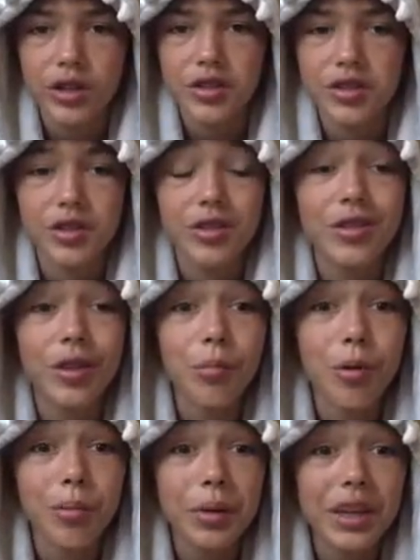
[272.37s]
See, the
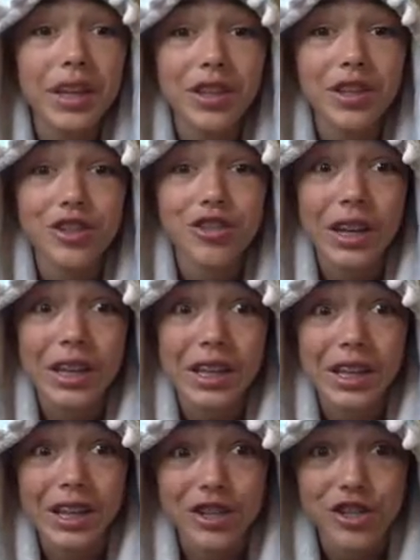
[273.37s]
moment I get distracted,
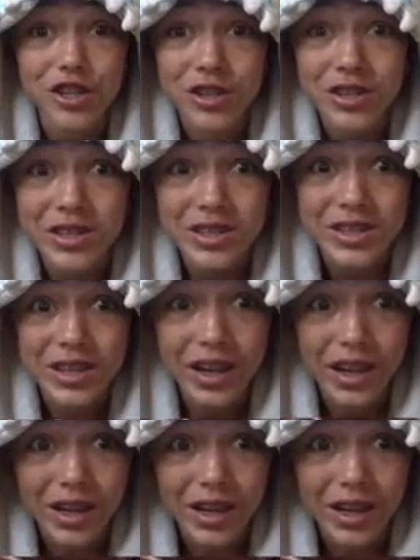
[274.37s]
I just die